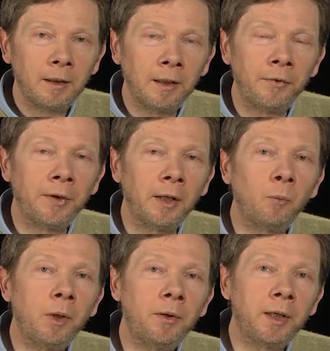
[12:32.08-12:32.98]
And
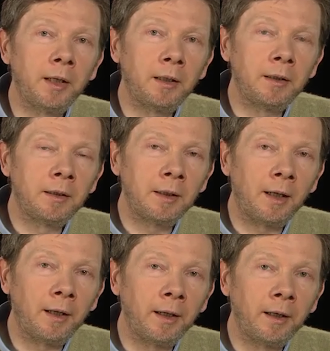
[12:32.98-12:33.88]
then when they
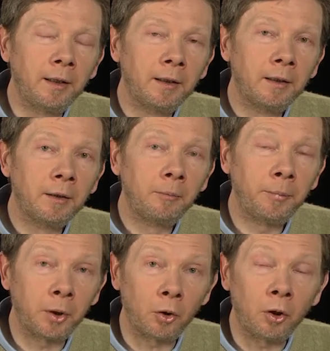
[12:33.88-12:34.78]
die,
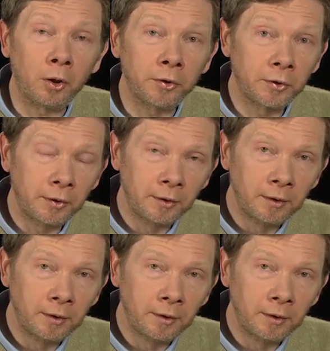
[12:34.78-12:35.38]
because